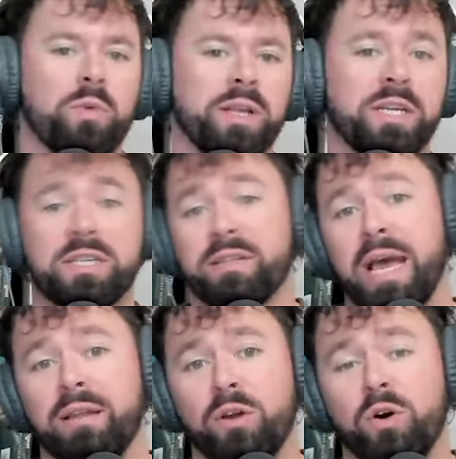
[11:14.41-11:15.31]
which isn't
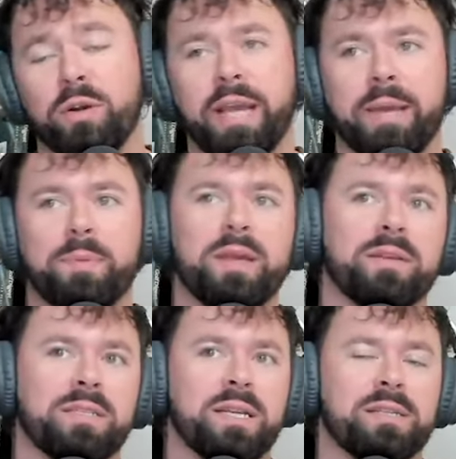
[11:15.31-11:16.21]
that long, KP,
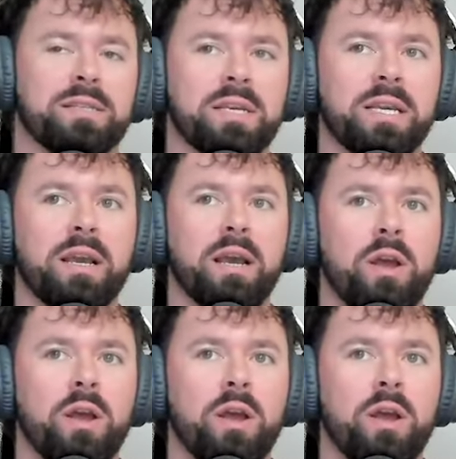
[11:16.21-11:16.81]
that Tennessee,